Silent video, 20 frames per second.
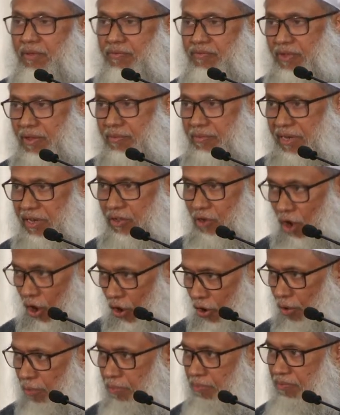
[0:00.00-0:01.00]
family
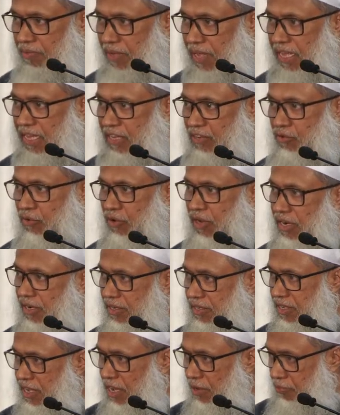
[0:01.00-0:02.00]
home to
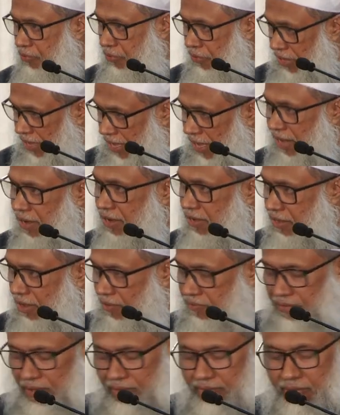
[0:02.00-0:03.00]
lead their prayer of,
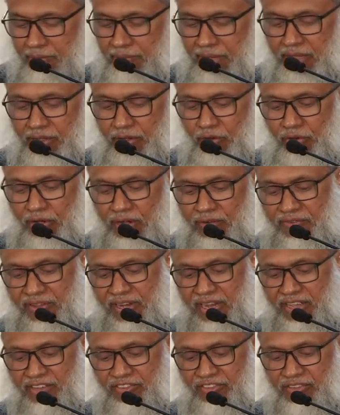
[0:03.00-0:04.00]
the, the, my local
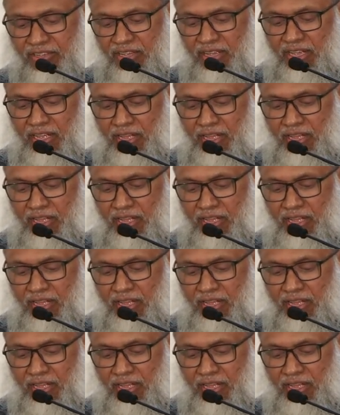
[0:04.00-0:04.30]
village.